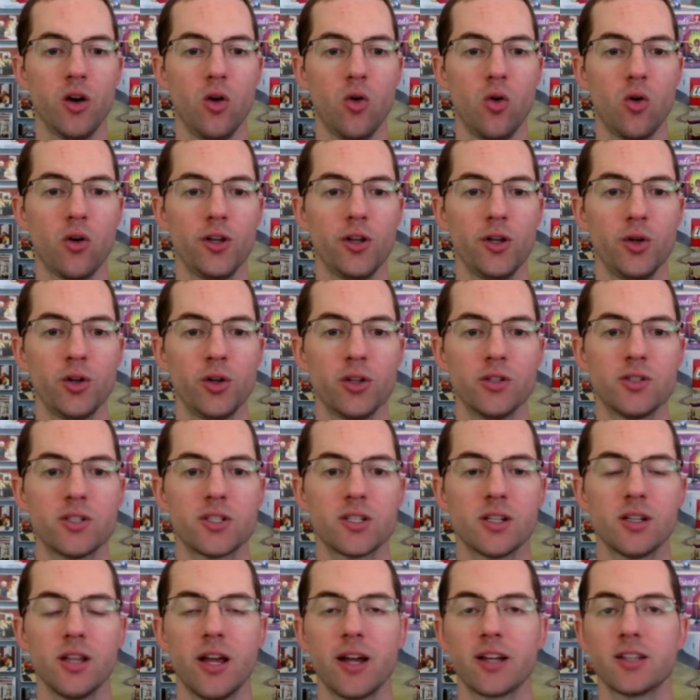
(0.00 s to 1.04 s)
or you could
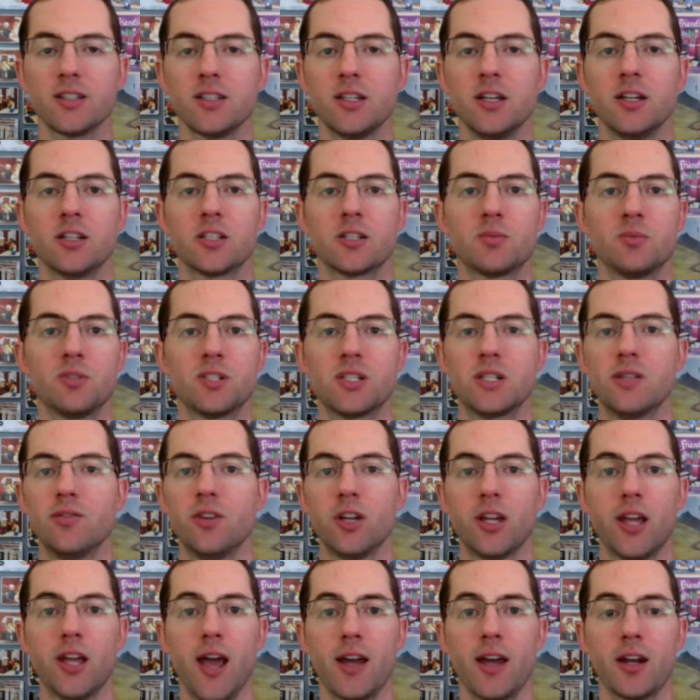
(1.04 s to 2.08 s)
select a specific
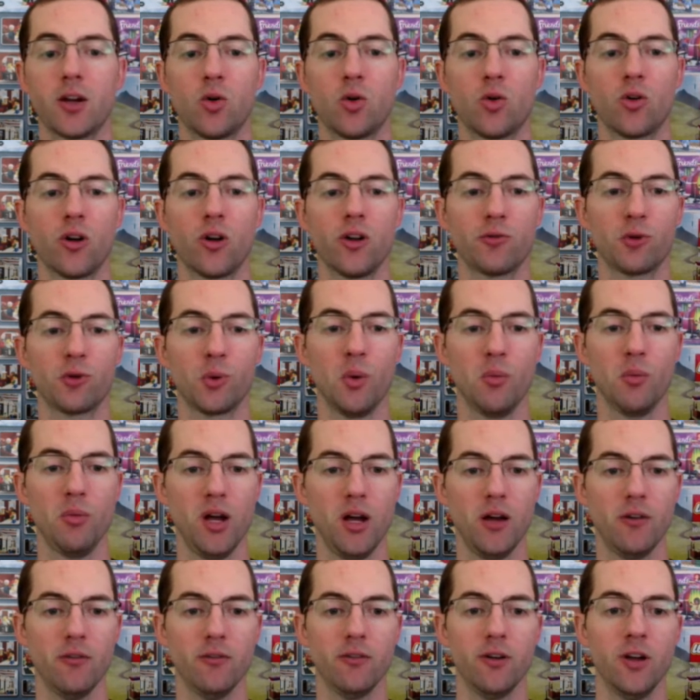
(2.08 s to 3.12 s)
category from
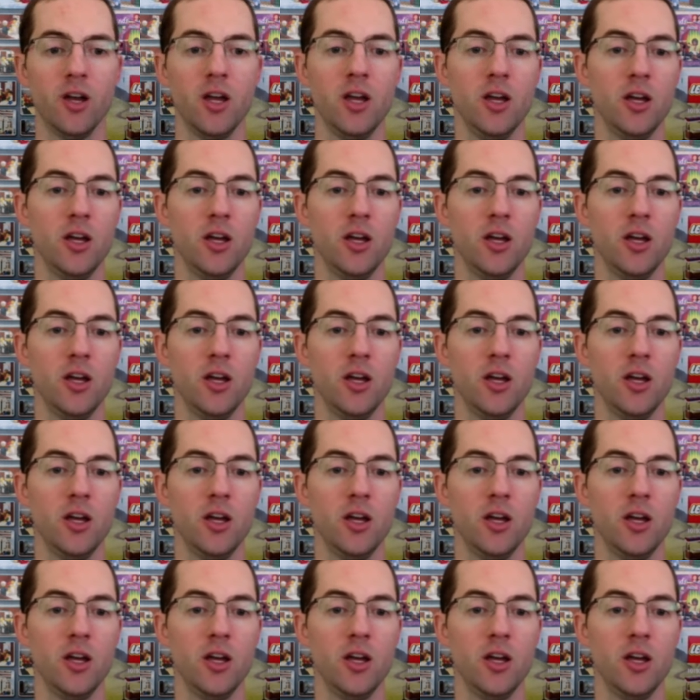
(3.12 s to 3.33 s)
above.